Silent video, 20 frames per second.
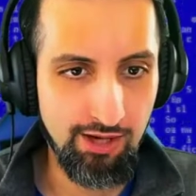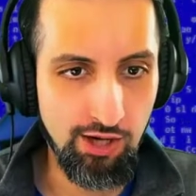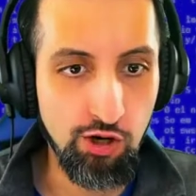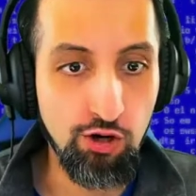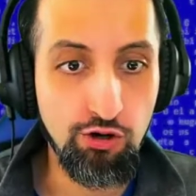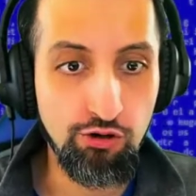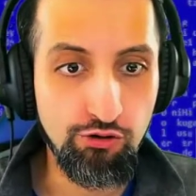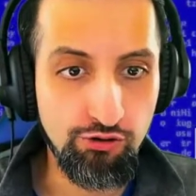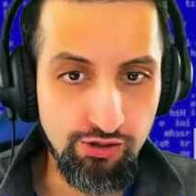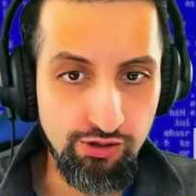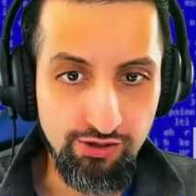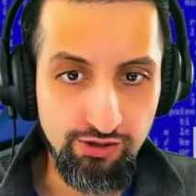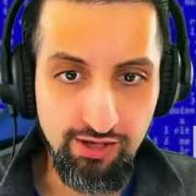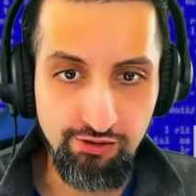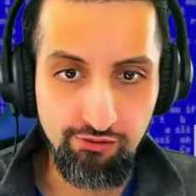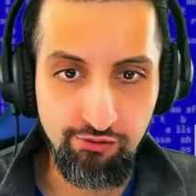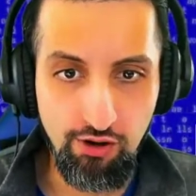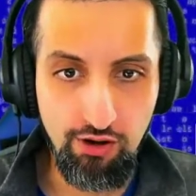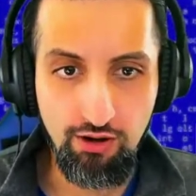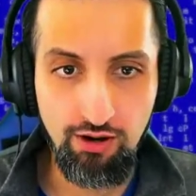urgent
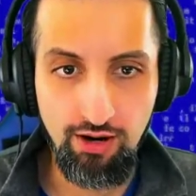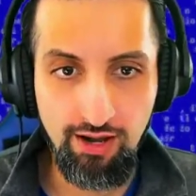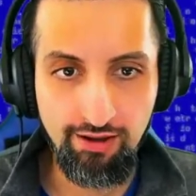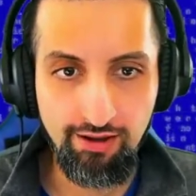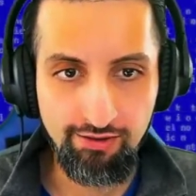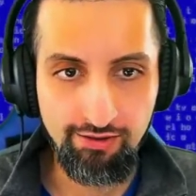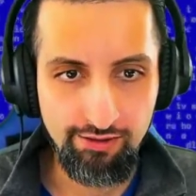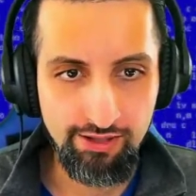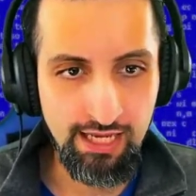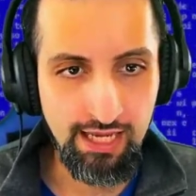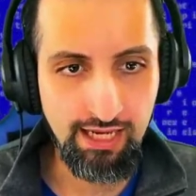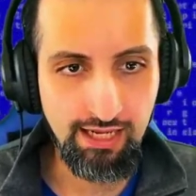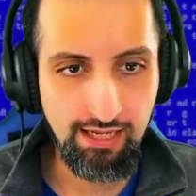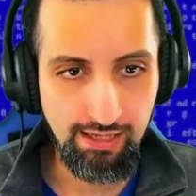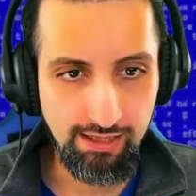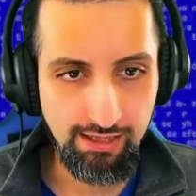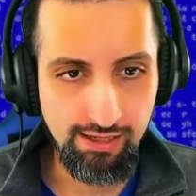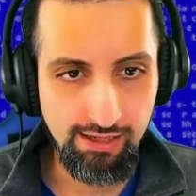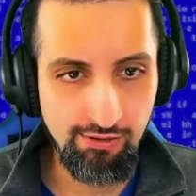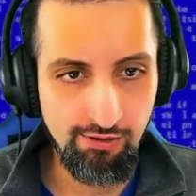as far as
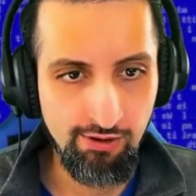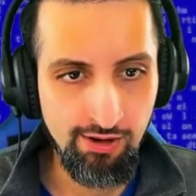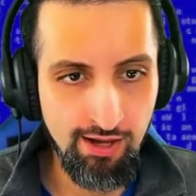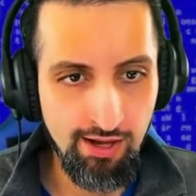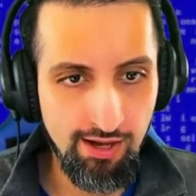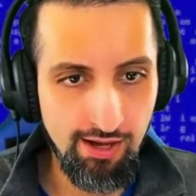getting in here.